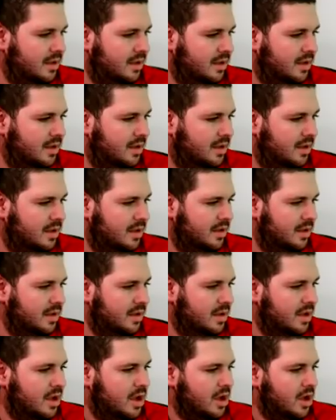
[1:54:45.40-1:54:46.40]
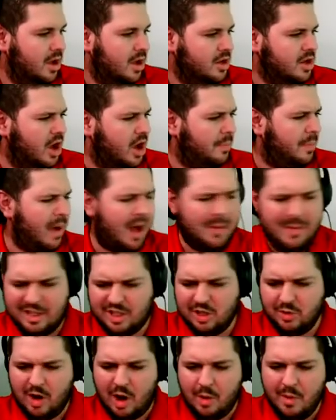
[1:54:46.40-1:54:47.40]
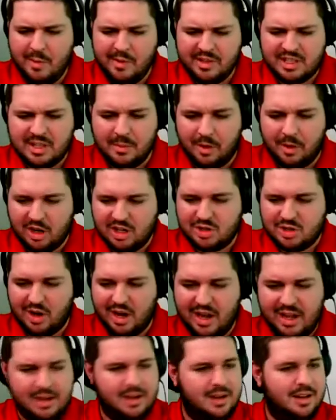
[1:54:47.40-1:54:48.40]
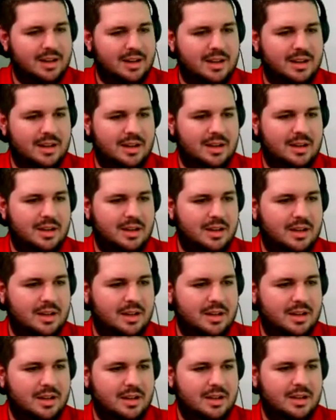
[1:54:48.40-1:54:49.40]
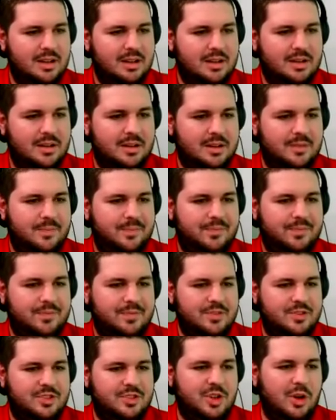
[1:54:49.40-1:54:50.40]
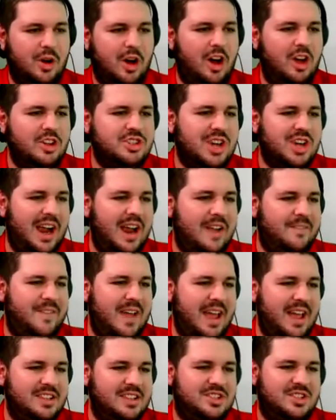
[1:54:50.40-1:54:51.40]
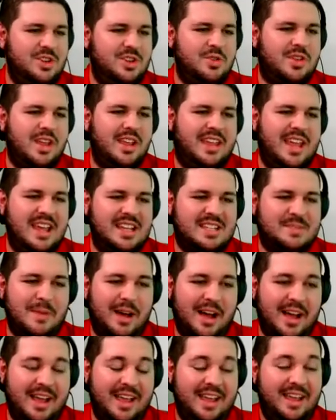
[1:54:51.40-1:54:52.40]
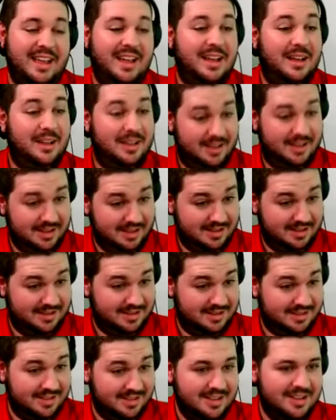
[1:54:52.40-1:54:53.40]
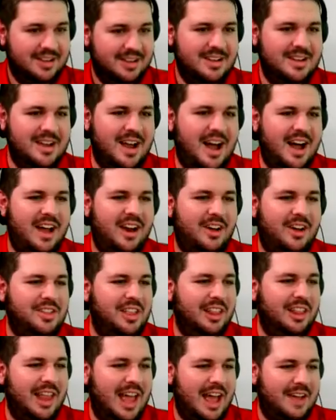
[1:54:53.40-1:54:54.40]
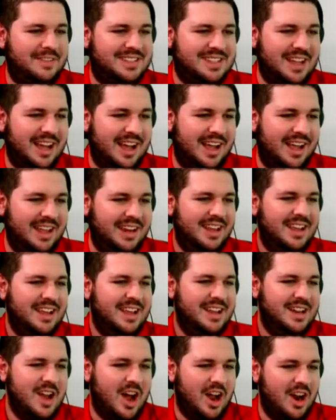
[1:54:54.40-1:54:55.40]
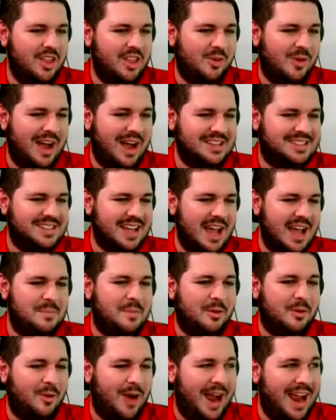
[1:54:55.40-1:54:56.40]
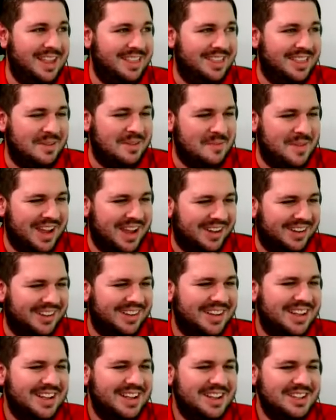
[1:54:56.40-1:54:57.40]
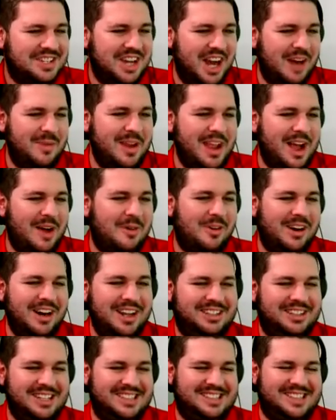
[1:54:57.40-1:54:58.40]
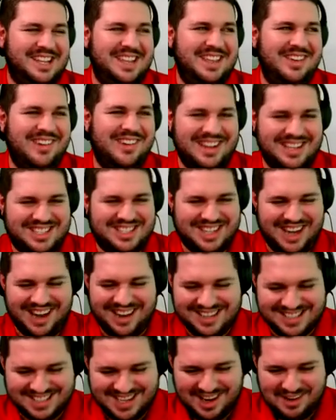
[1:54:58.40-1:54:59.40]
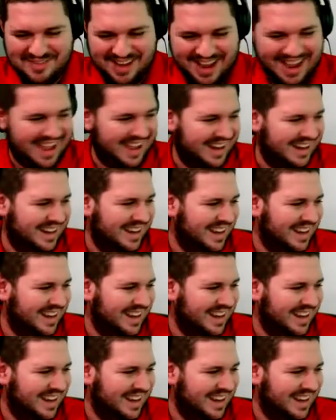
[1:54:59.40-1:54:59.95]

Ready to sign off here? No, Bobby Too Raw. We went to Mark's, right? We did. We did. To all Giant fans, you can kiss my not on the left side, not on the right side, but right in the middle. Jeremy, I wanted to see you as chair so bad.